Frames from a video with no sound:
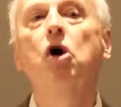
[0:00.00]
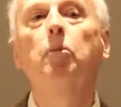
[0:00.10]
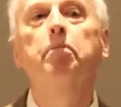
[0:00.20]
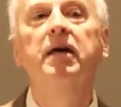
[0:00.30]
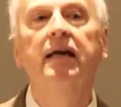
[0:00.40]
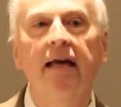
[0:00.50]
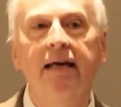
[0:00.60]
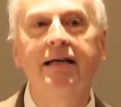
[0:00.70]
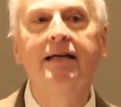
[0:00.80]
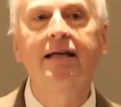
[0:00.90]
don't
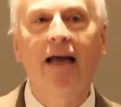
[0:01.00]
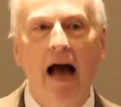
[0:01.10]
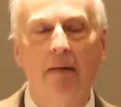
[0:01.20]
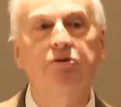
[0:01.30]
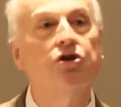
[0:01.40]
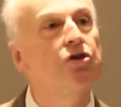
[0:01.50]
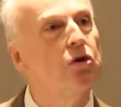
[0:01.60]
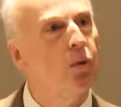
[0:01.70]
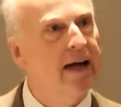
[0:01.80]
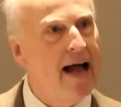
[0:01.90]
begin to capture
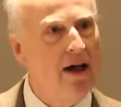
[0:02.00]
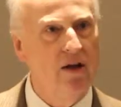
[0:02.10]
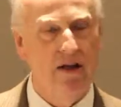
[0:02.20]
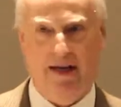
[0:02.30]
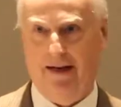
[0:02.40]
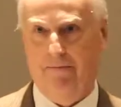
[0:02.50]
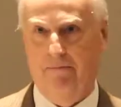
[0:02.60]
the reality